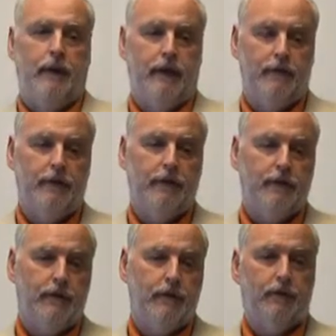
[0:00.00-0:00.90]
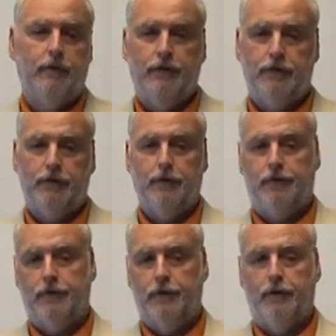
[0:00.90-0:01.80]
And eventually this
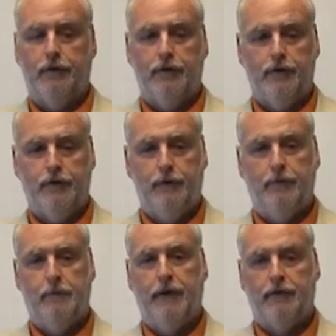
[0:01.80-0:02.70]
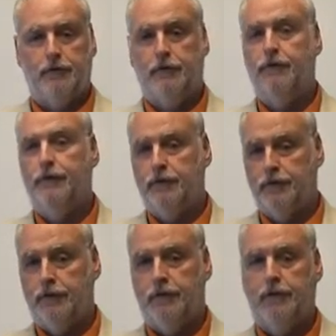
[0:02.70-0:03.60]
research is going to lead to your master's
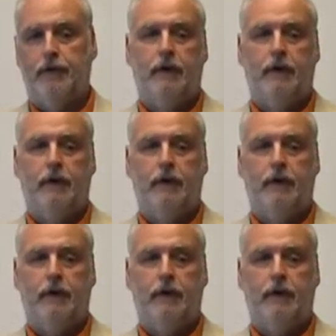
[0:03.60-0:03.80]
thesis.